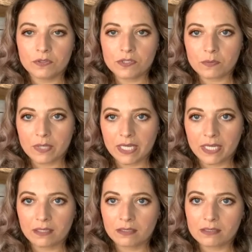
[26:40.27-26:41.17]

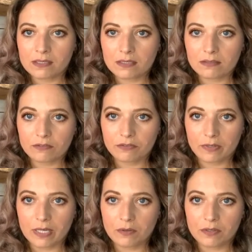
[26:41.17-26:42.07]
swings
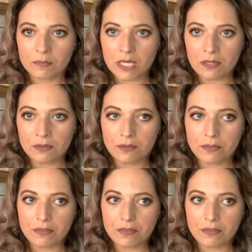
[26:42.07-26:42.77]
throughout the month.